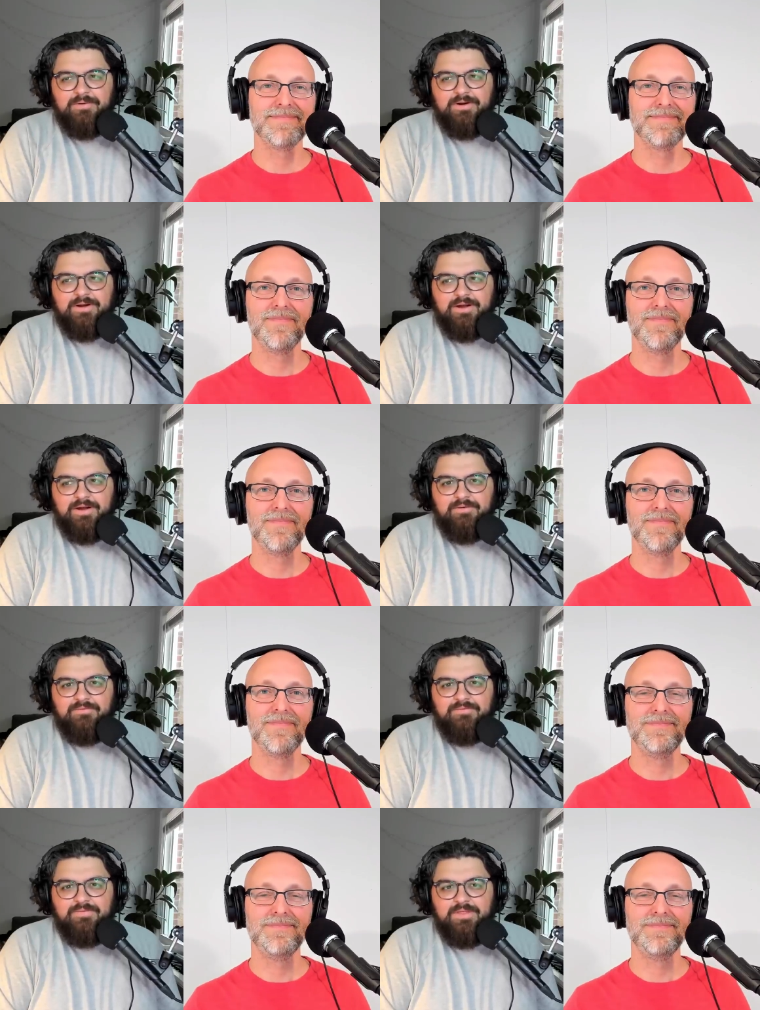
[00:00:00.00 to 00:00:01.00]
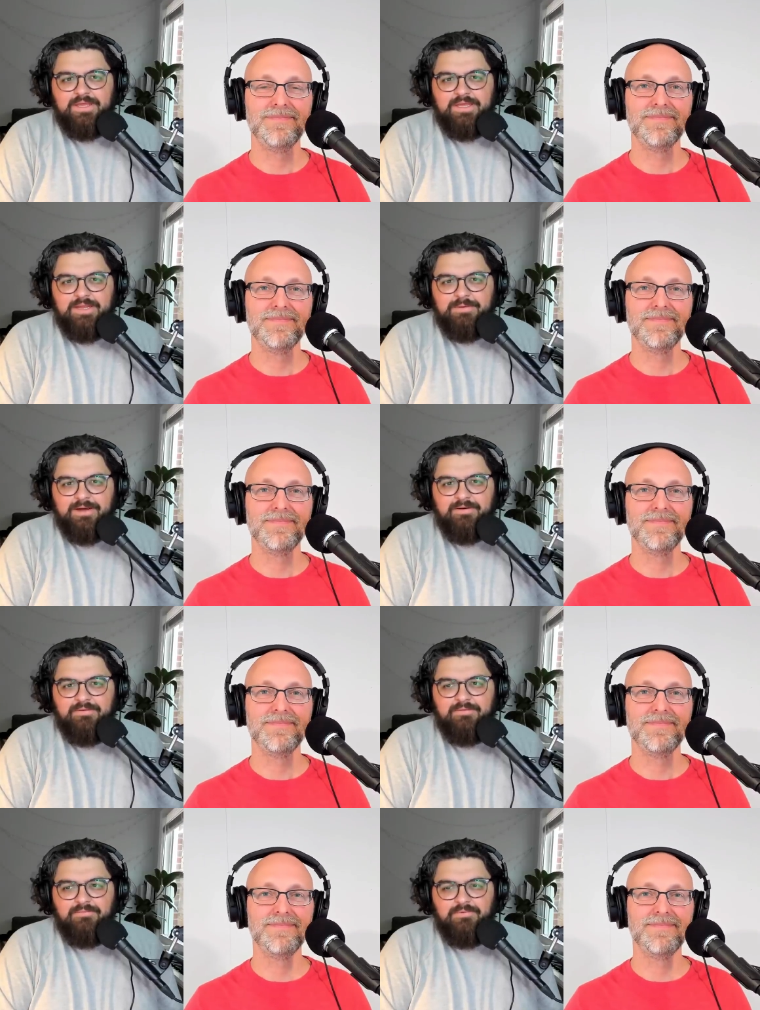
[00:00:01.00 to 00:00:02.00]
Speaker 1: work of thinking
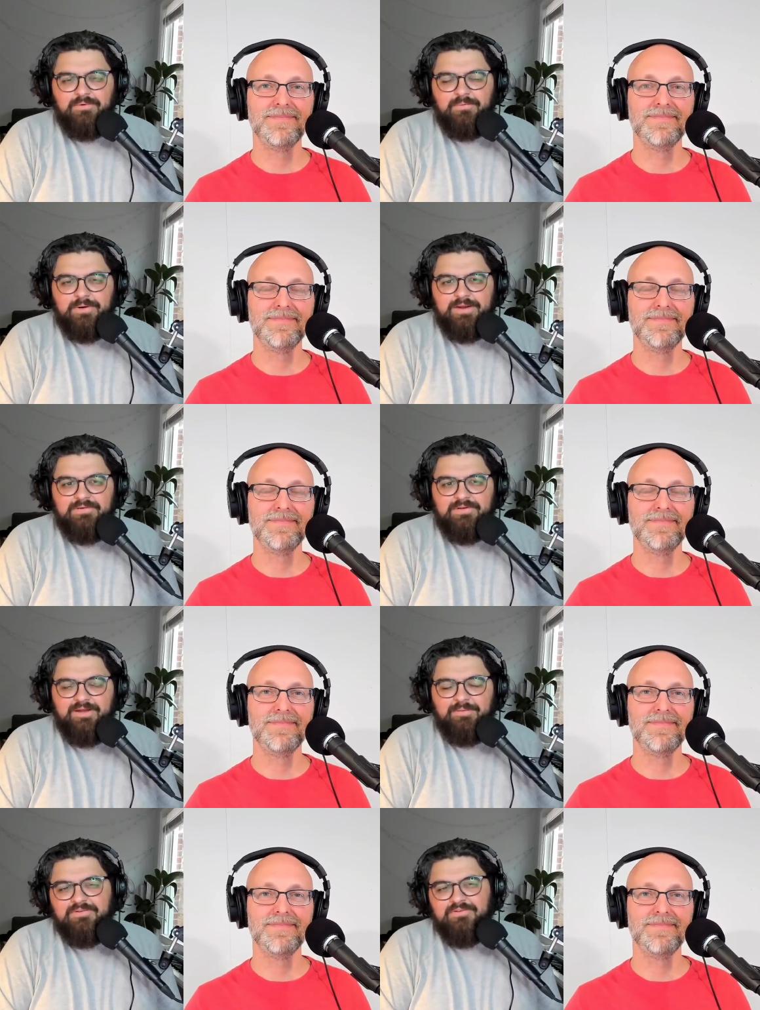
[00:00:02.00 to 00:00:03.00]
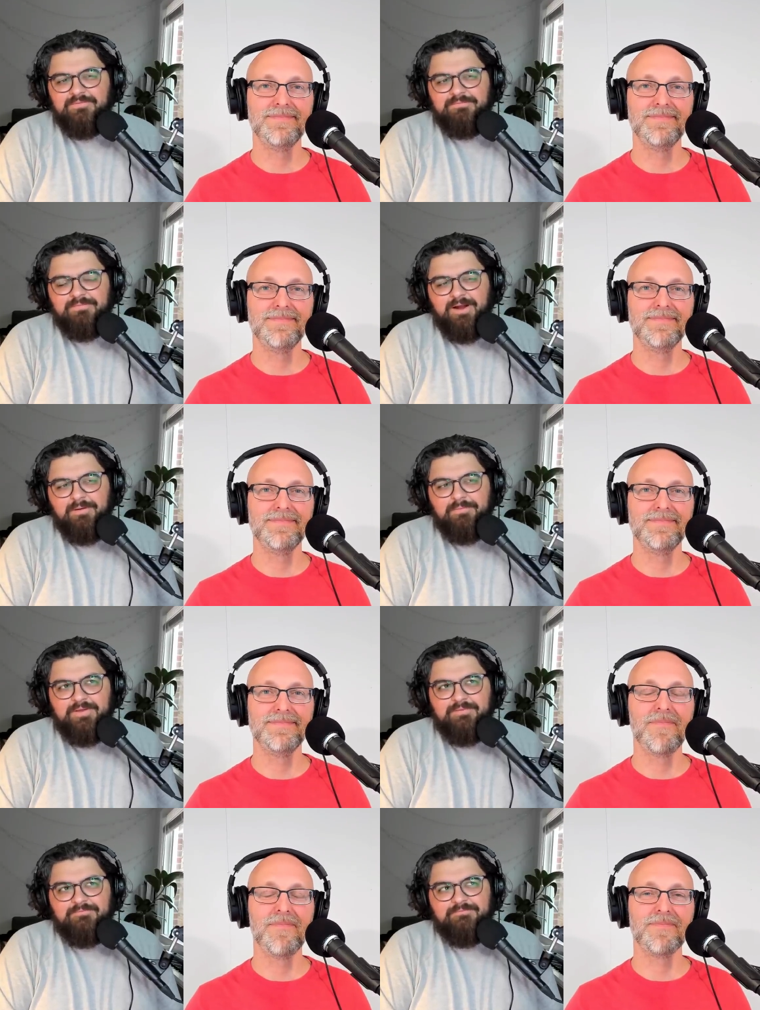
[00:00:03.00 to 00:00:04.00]
about rule one every time, which is
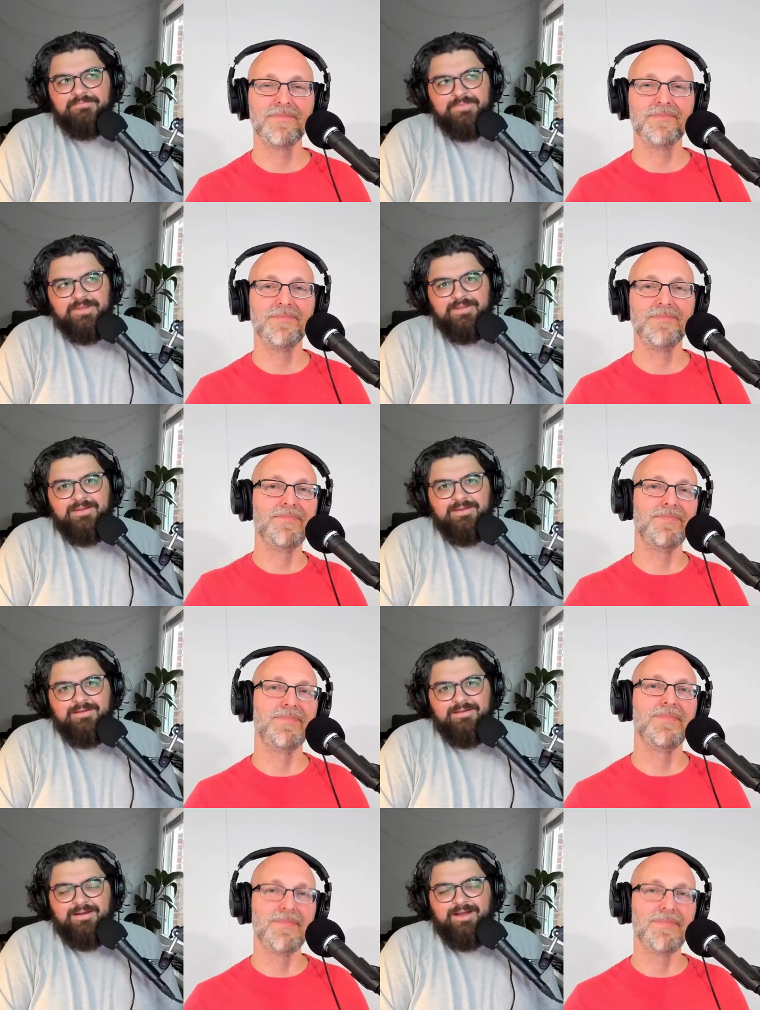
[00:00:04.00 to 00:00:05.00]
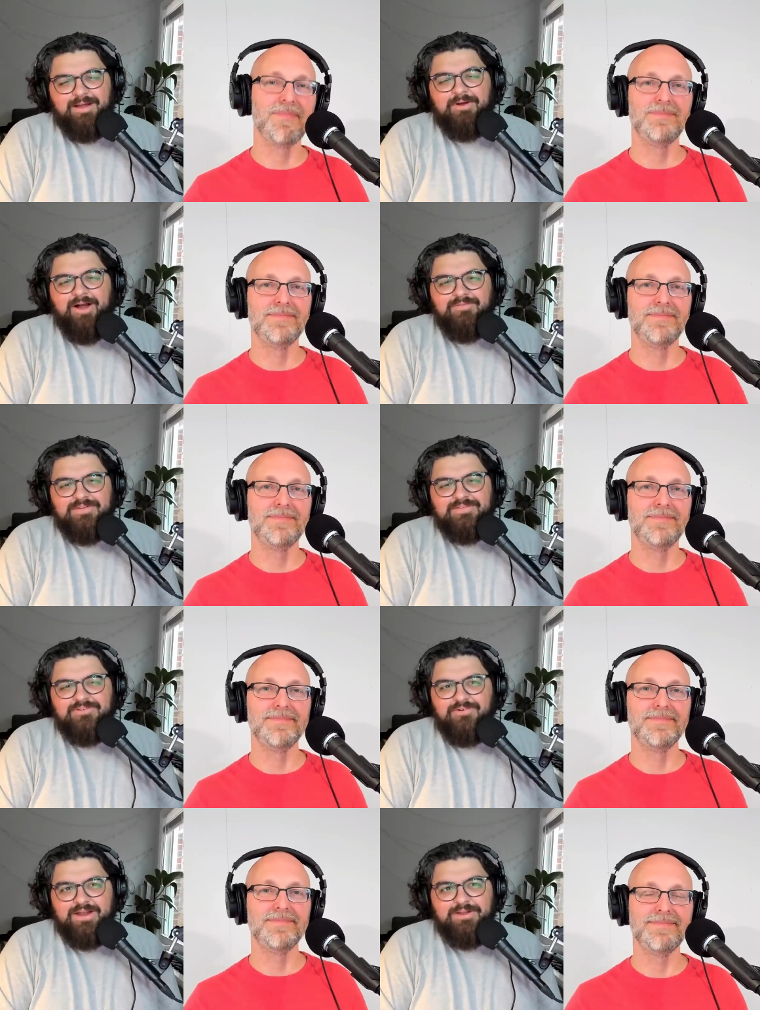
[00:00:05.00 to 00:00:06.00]
probably, I'm
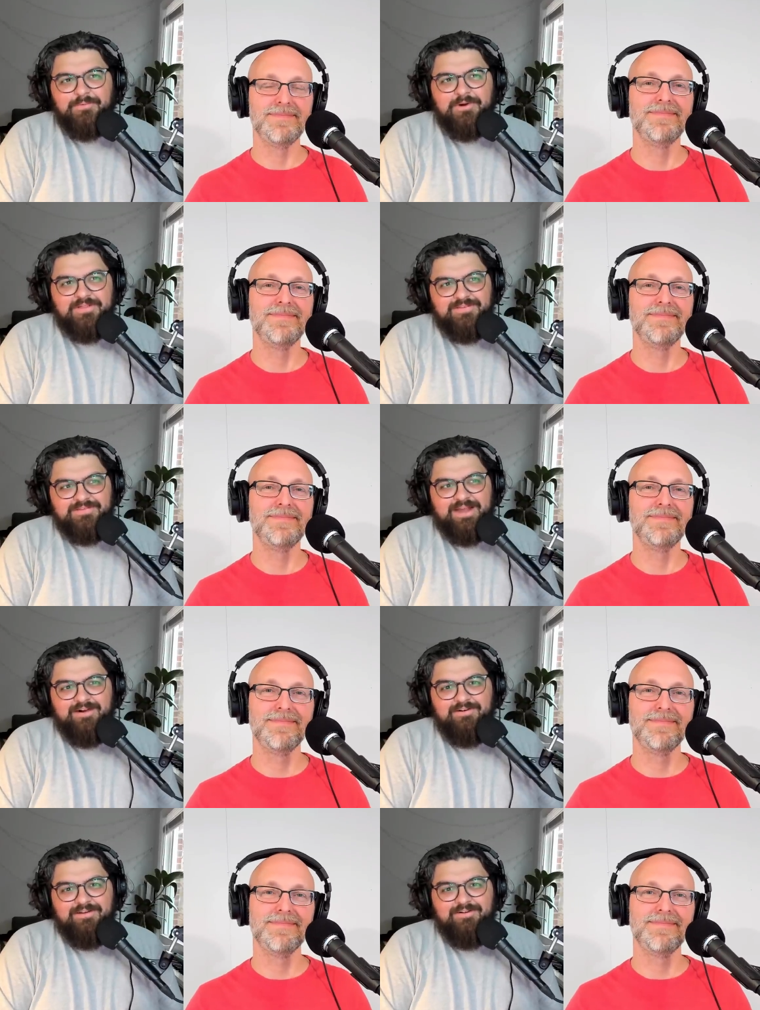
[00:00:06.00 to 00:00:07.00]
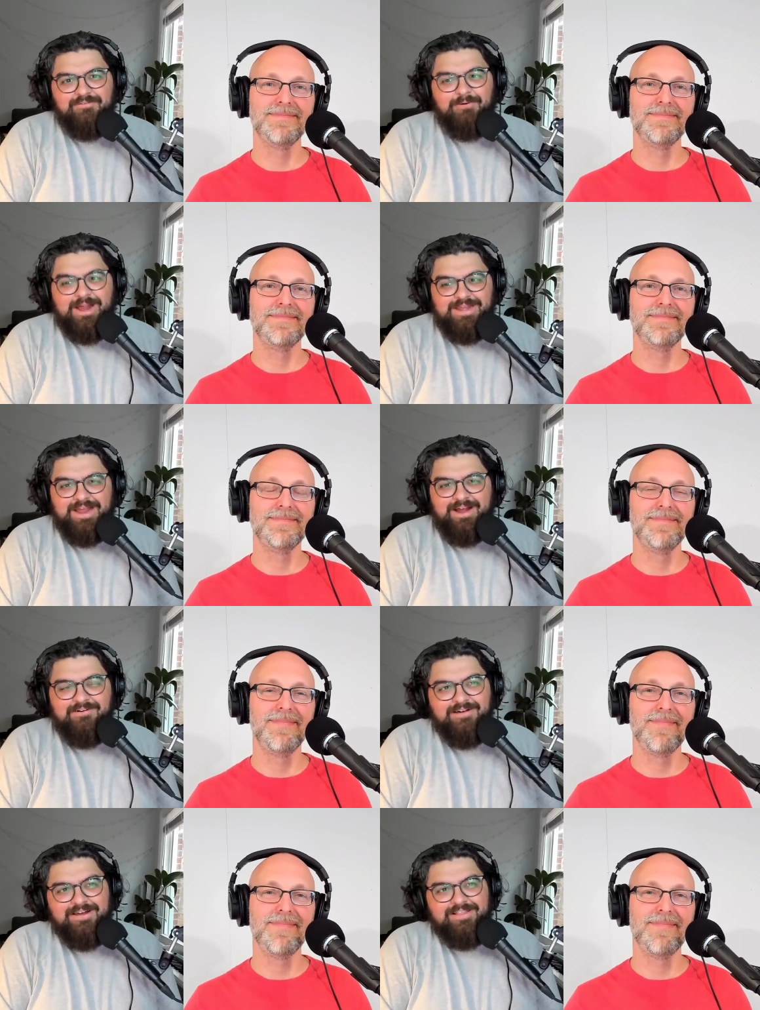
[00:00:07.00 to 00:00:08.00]
obviously trying to work this out right
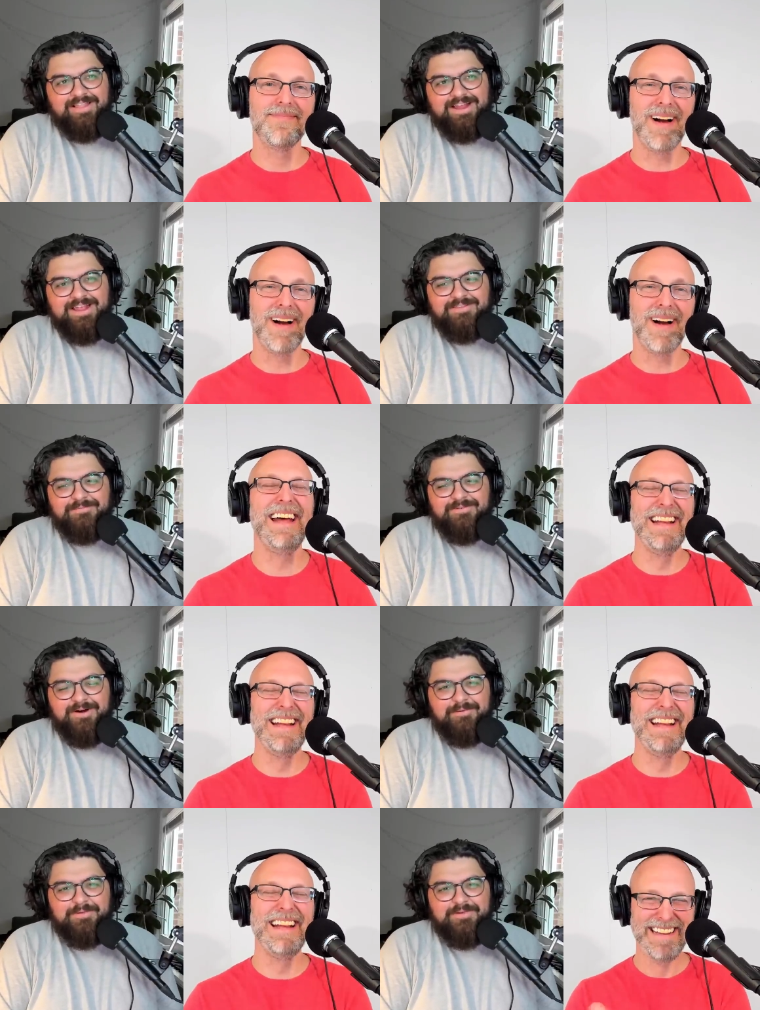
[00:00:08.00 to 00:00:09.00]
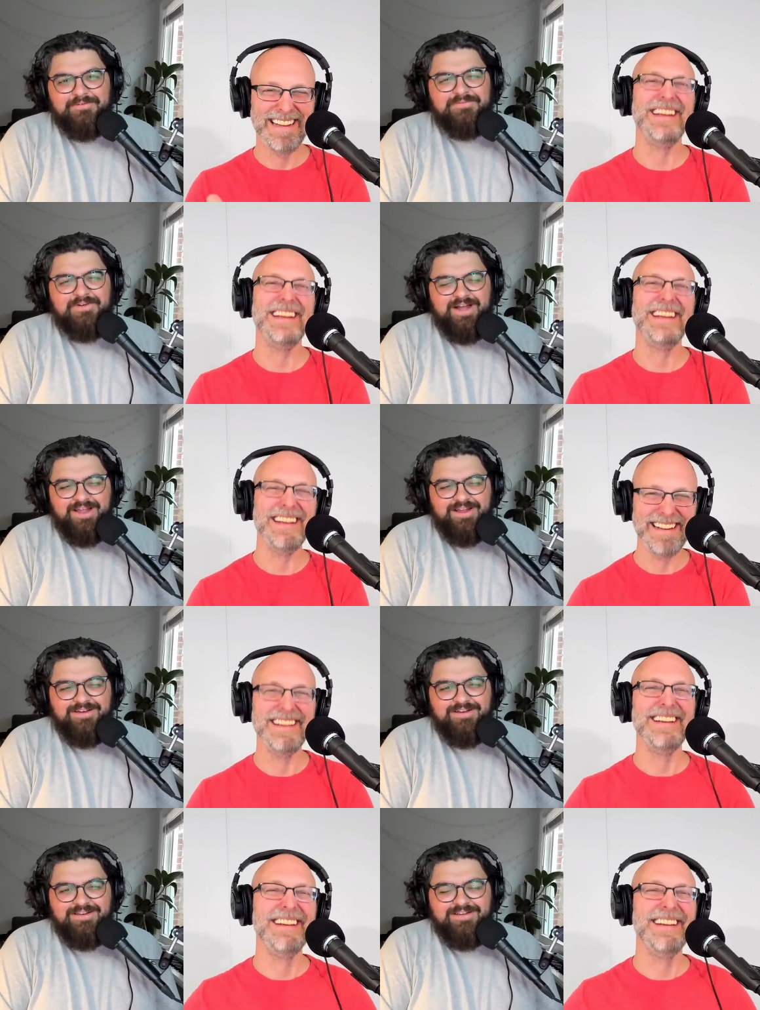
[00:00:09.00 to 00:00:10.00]
now. Like it's probably
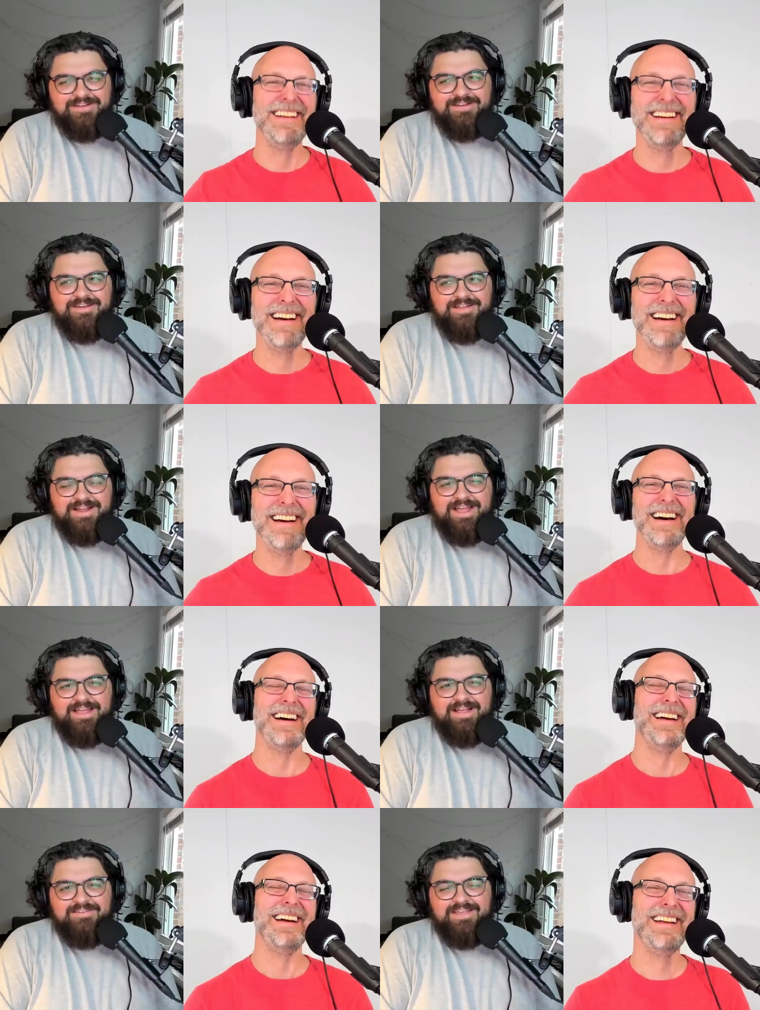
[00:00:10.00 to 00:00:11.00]
fine. Like I